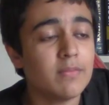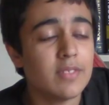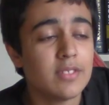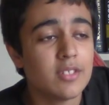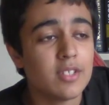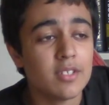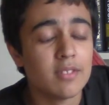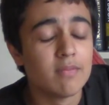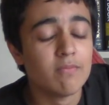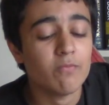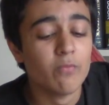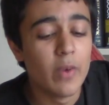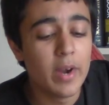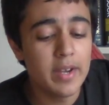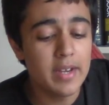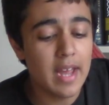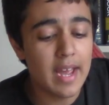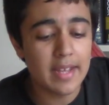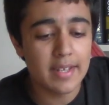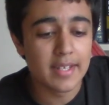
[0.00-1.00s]
to when
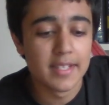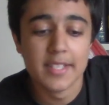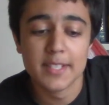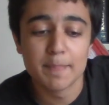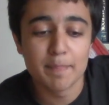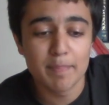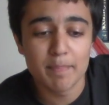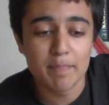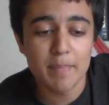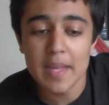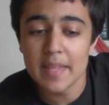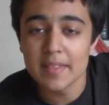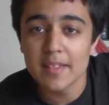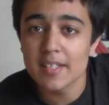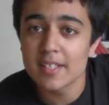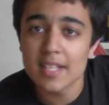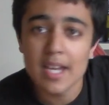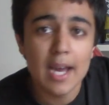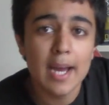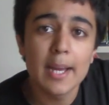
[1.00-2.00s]
I can spend the
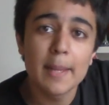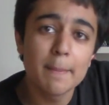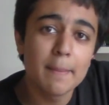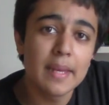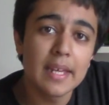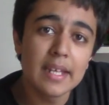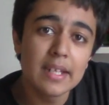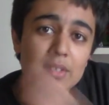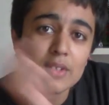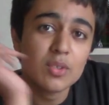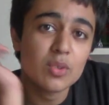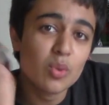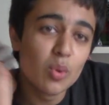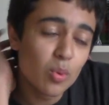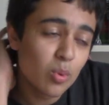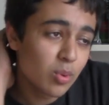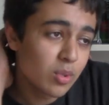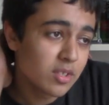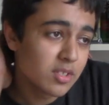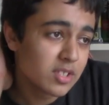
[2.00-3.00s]
time
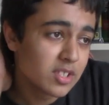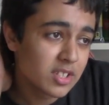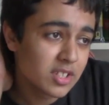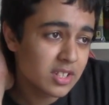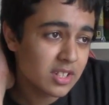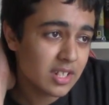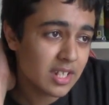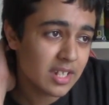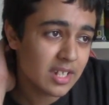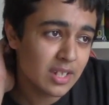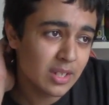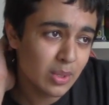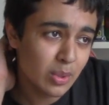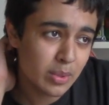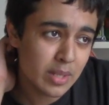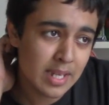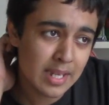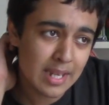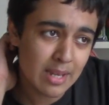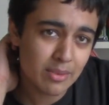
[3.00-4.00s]
indoors just like
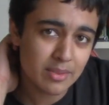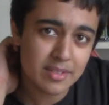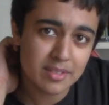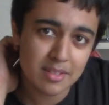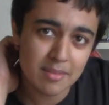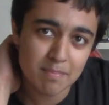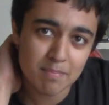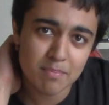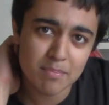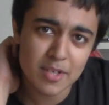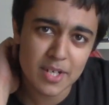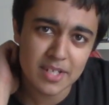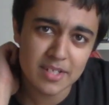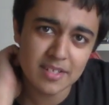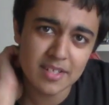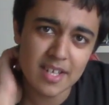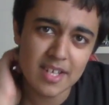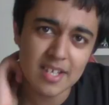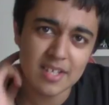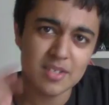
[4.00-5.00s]
looking out at the bright
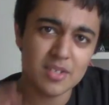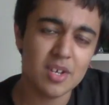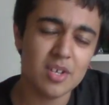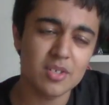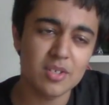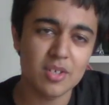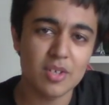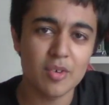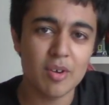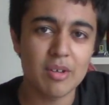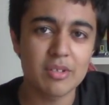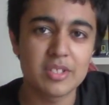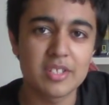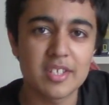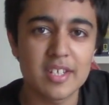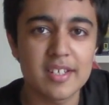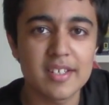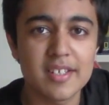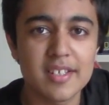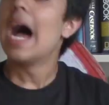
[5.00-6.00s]
day and not go
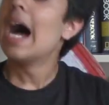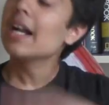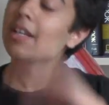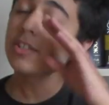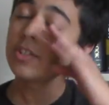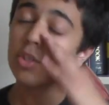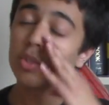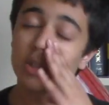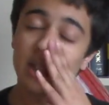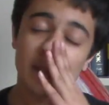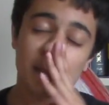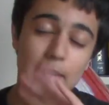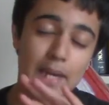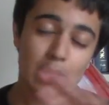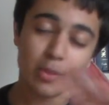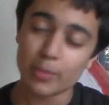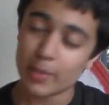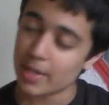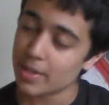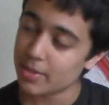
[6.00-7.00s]
outside. I just don't like
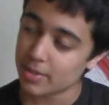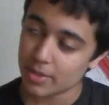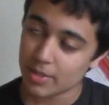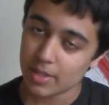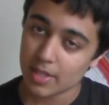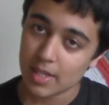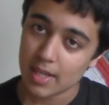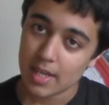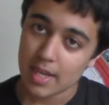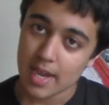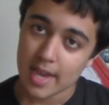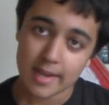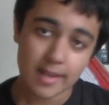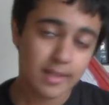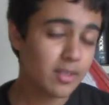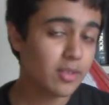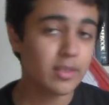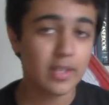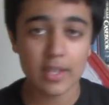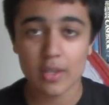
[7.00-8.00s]
bad weather. And I
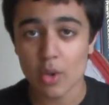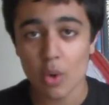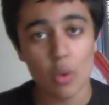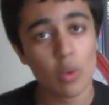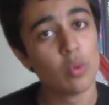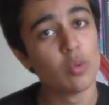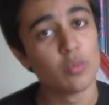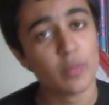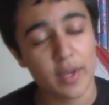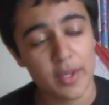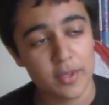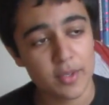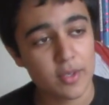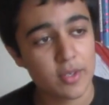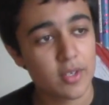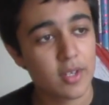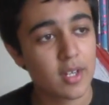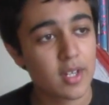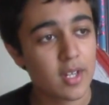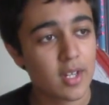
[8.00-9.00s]
don't like cold weather.
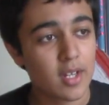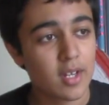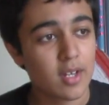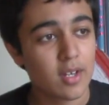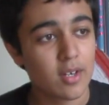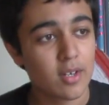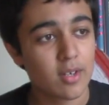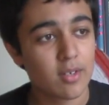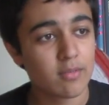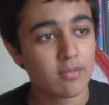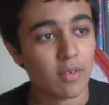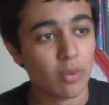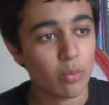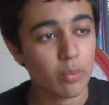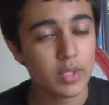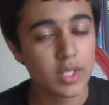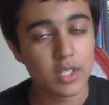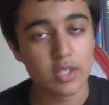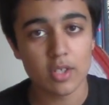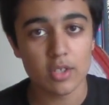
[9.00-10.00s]

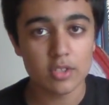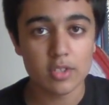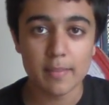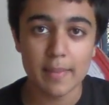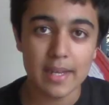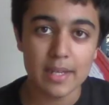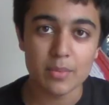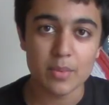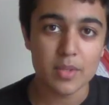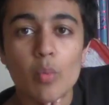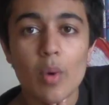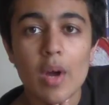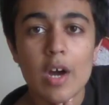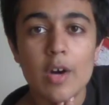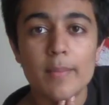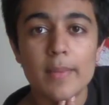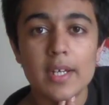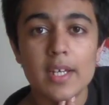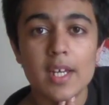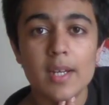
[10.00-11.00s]
Which is also bad weather. Wow,
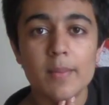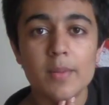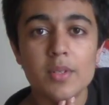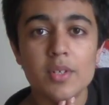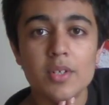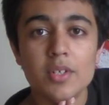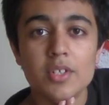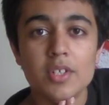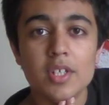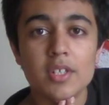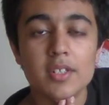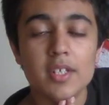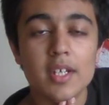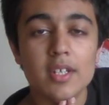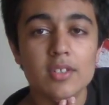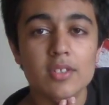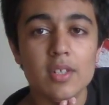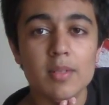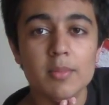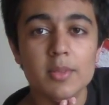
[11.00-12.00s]
my camera's gonna shut down,
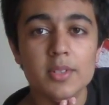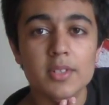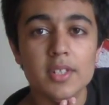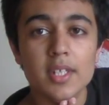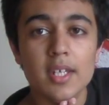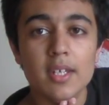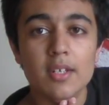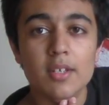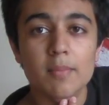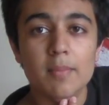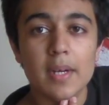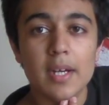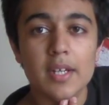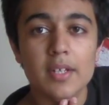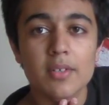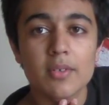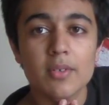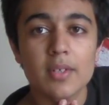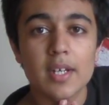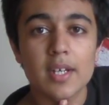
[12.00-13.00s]
so I'm gonna say goodbye to
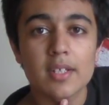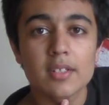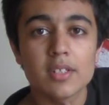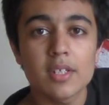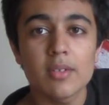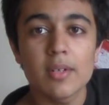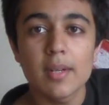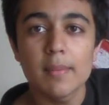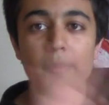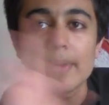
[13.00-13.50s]
you guys. Alright,